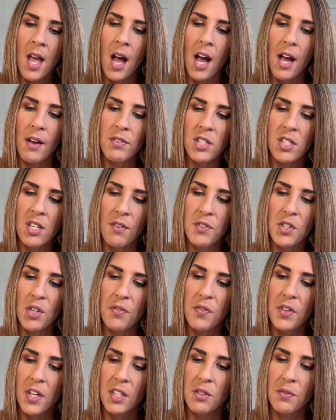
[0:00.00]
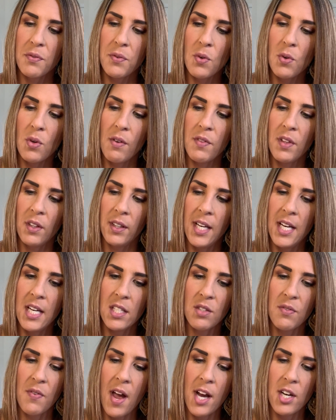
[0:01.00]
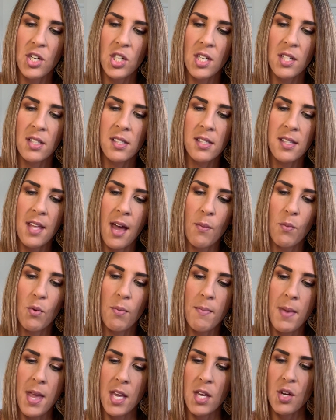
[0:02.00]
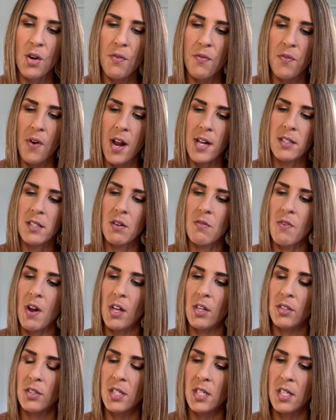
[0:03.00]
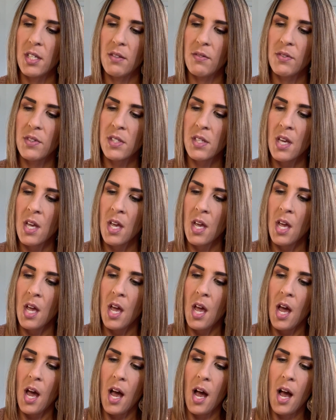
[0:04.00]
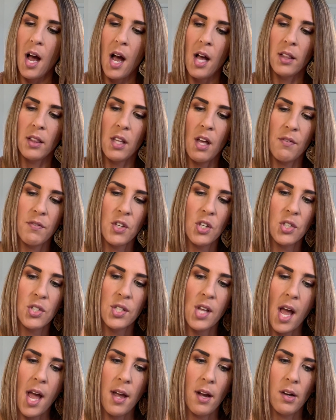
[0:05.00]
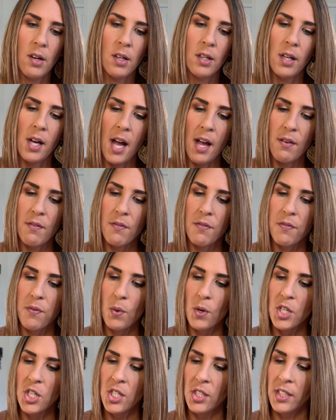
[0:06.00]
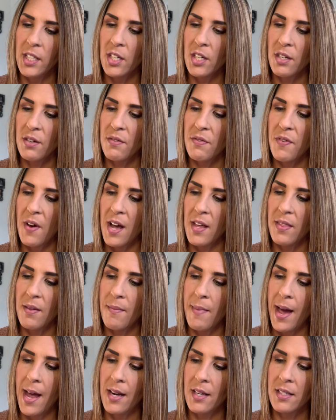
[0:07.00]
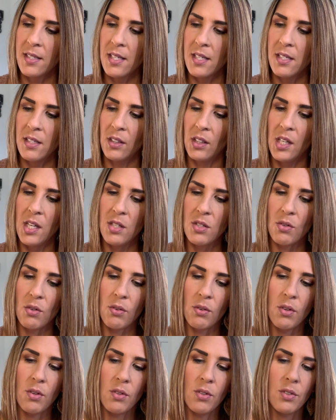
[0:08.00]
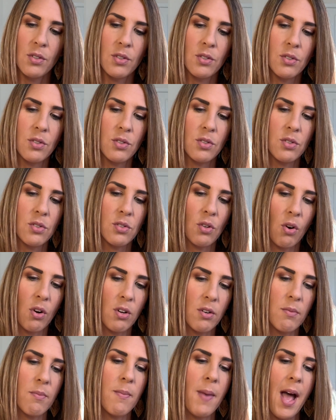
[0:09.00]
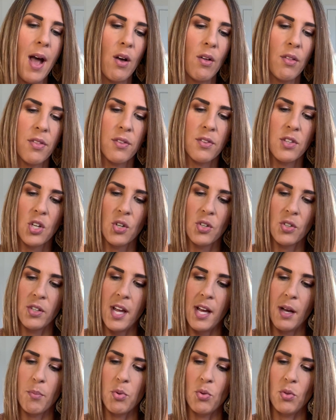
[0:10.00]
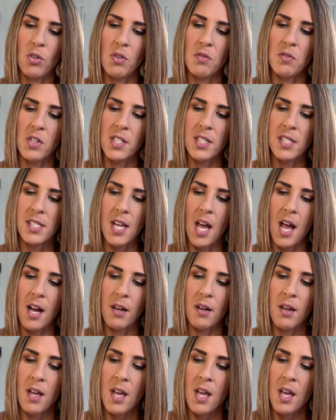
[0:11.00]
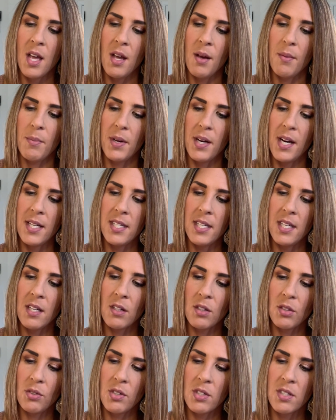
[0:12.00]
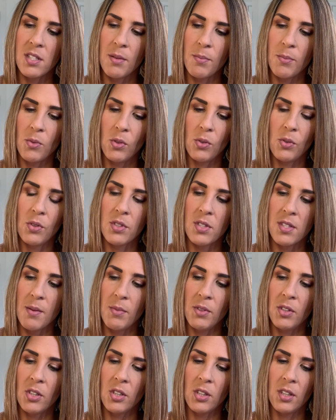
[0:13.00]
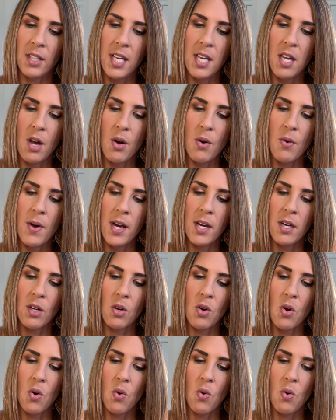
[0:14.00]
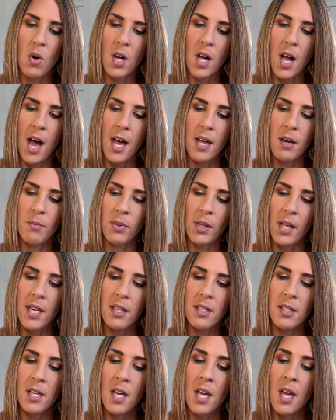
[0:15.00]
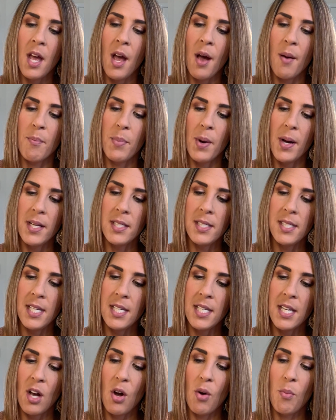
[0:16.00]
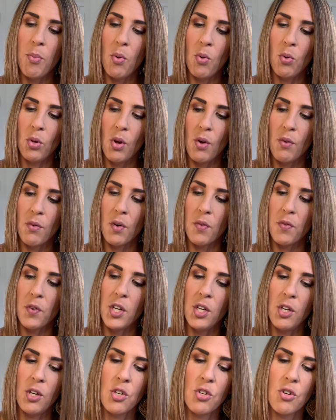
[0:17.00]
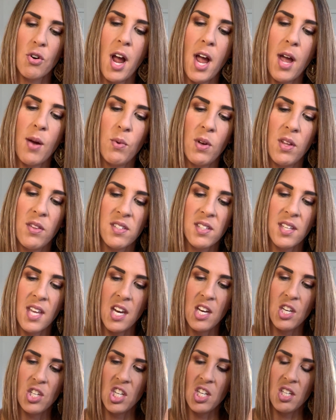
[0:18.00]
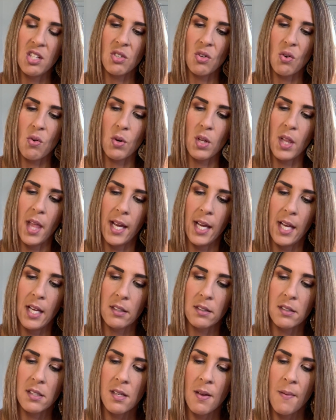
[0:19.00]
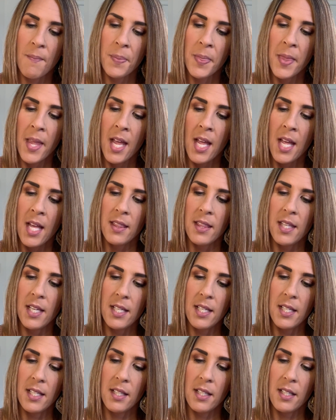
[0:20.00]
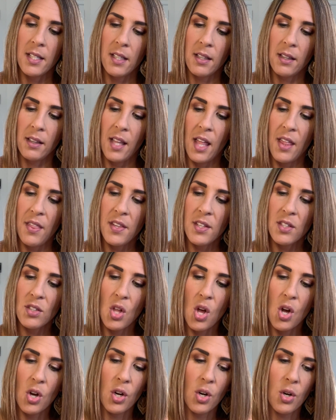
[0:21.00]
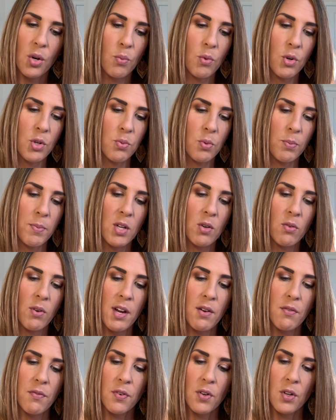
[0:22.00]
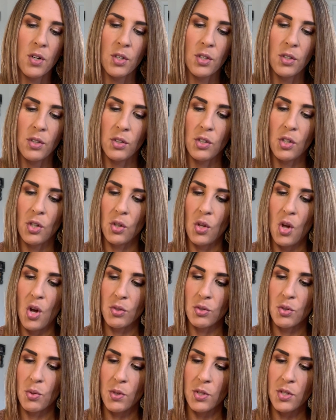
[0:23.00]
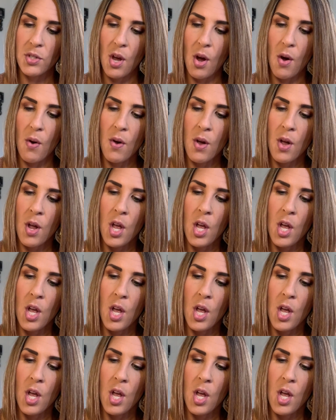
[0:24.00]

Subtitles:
I've stuffed your fix full of the latest fashions that will make your friends and relatives love your style. I unfortunately couldn't find the Madison Dilly Dart Mouth turtleneck pullover in stock, but I did include a similar Leo and Nicole cotton blend button detail pullover for you to try with skinny jeans or leggings. The length is longer, which will be great for your long torso.